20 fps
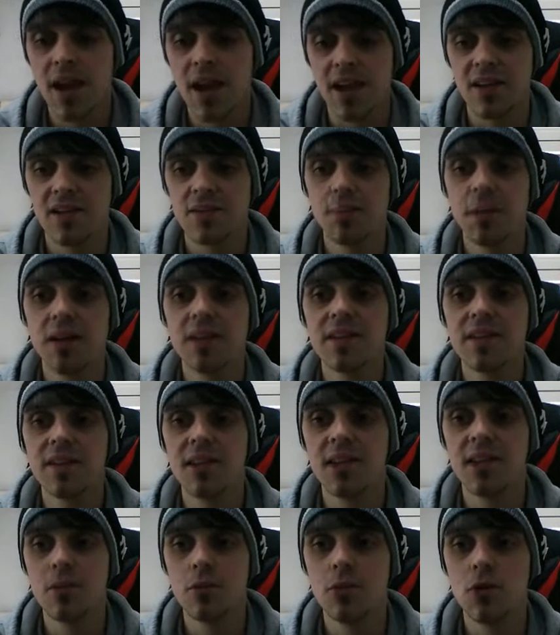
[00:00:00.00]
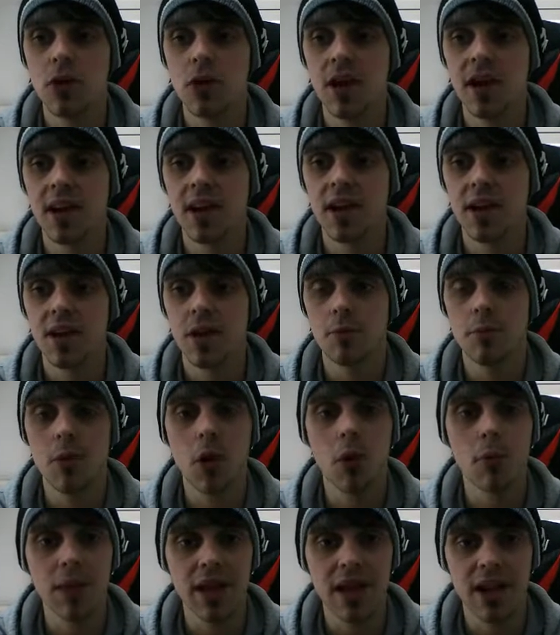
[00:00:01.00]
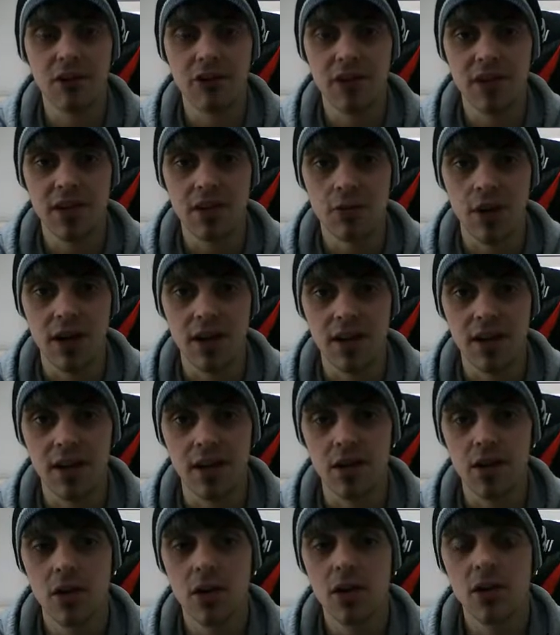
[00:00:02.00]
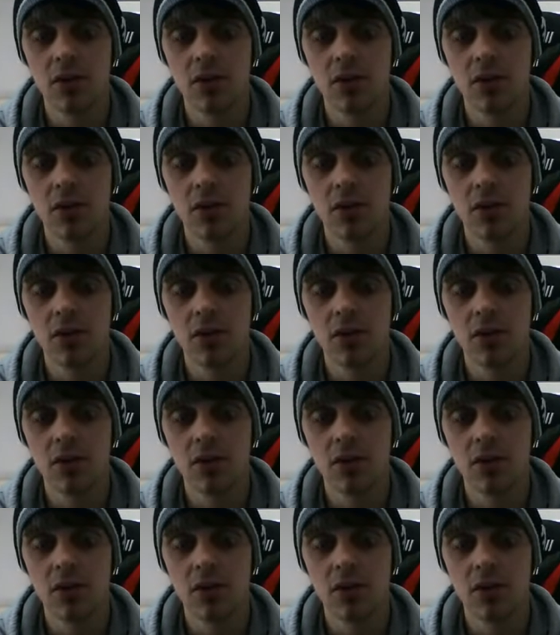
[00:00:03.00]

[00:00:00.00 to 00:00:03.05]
it's basically more like a popularity ranking.